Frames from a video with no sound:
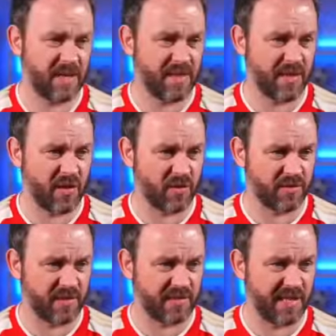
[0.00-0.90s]
I think the
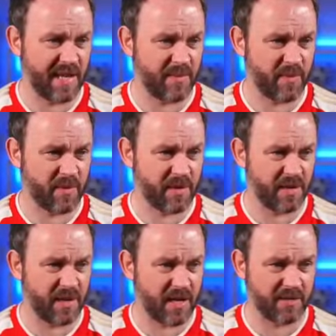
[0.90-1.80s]
odds are slim. I'm not going
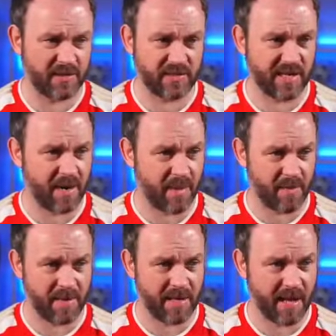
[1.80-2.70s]
to lie. Just
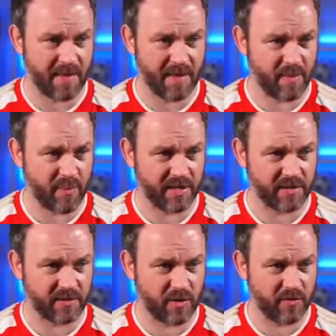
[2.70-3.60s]
centre-back me, and then the
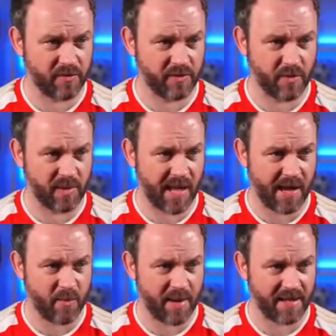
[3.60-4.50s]
pressure's off. Don't care
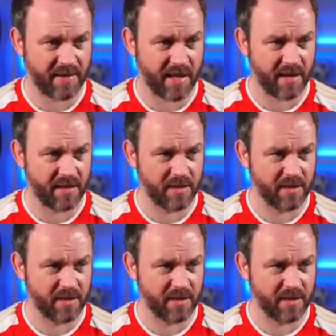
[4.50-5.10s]
how bad they are.